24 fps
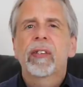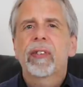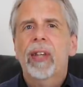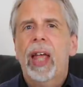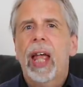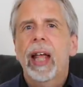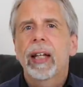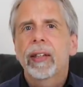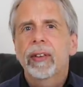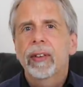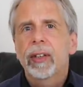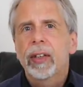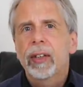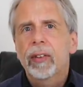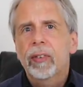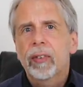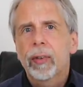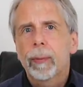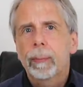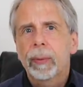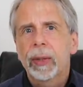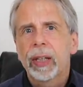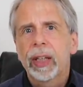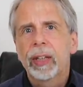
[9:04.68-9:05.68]
tended
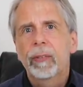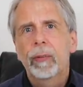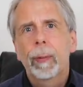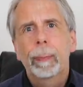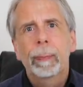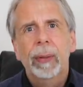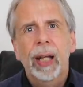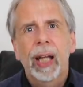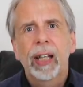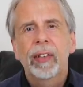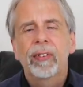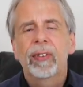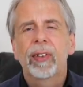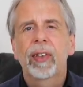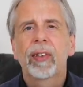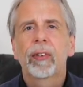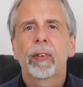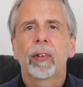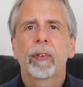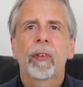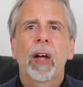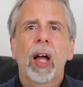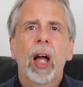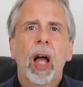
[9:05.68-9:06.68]
to be the
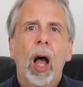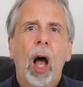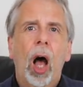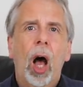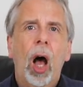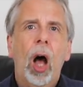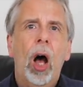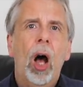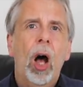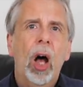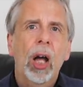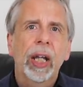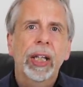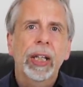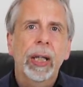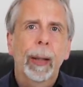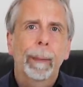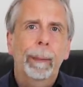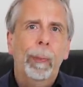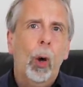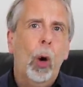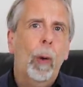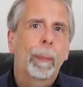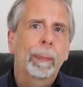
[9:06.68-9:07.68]
places of
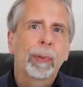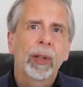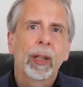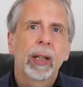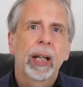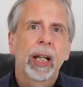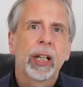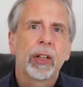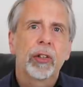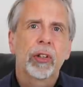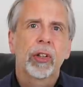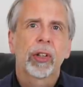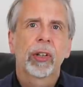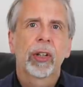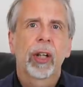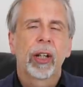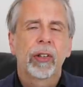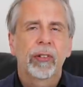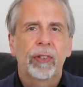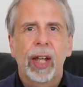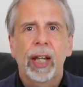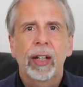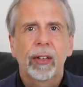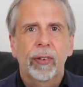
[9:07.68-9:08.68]
high population
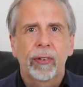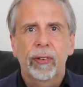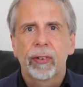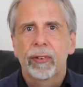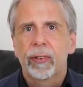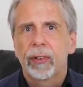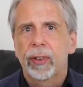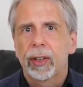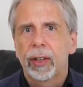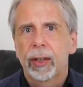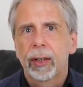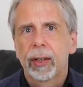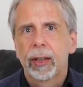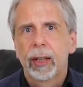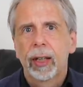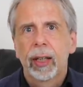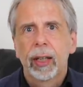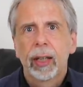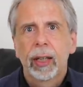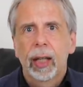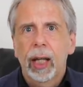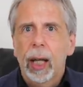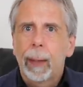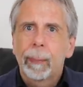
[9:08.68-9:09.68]
density,
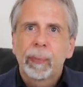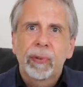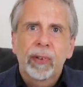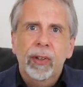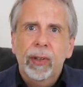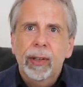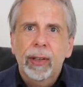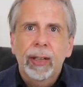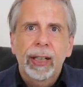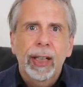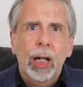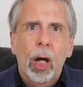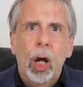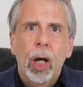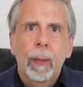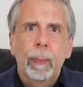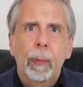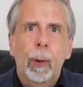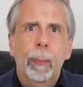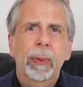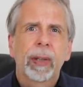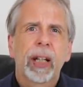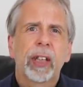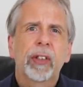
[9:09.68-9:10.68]
and particularly high
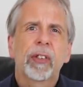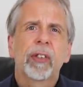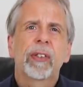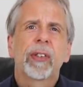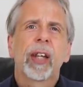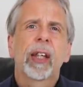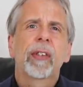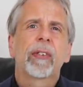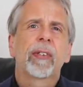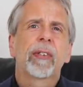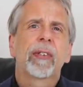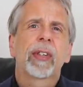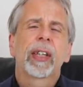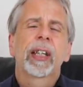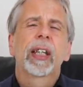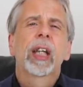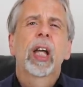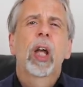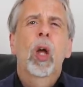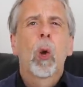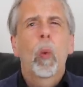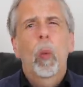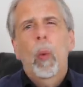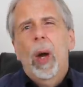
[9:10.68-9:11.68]
population
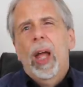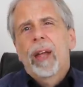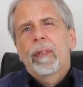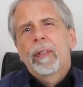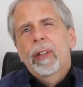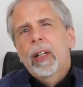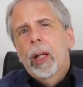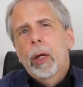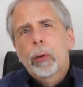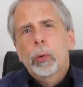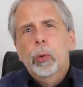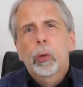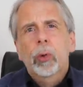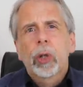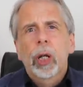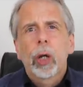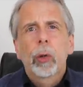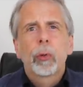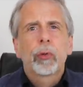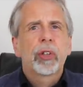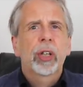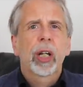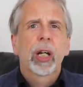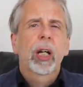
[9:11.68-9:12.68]
density where the local
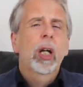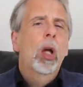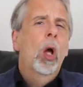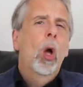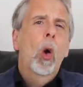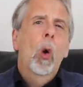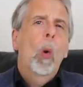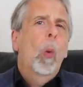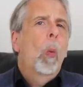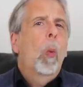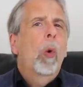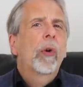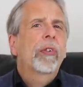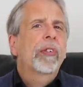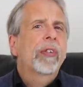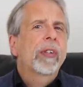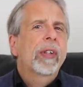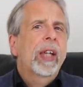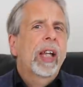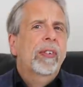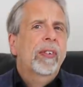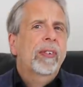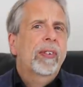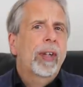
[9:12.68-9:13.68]
culture
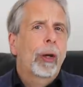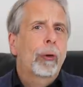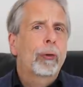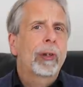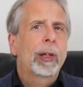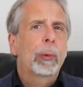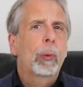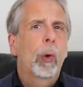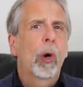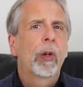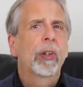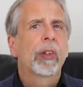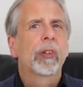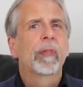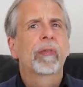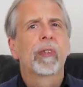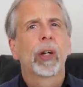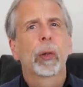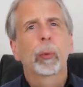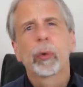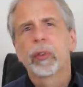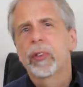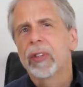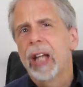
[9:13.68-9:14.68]
wasn't necessarily one
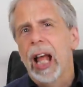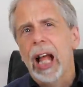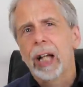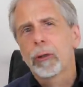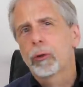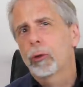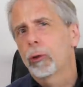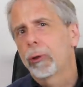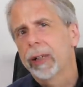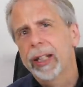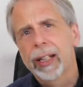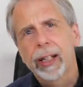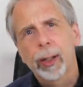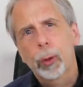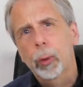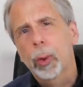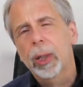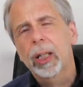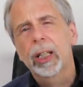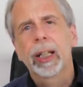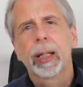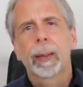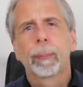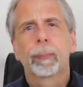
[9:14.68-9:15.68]
that would naturally and
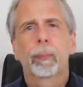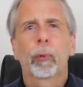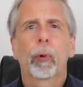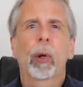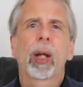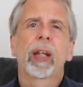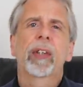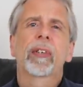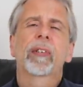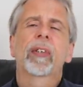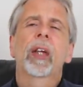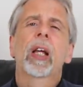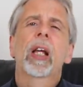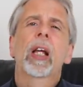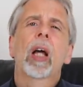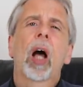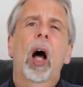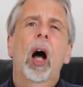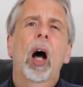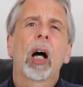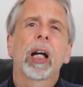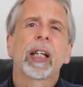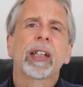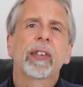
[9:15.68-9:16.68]
quickly embrace
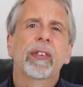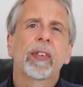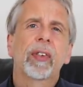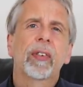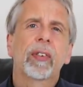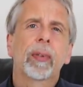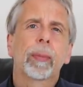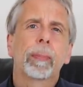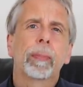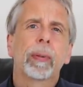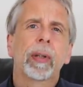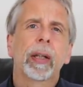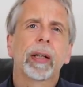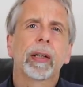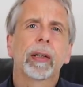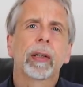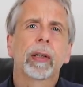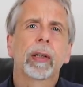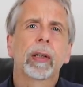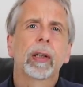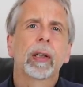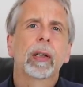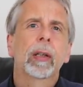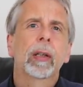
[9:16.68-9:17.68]
high discipline.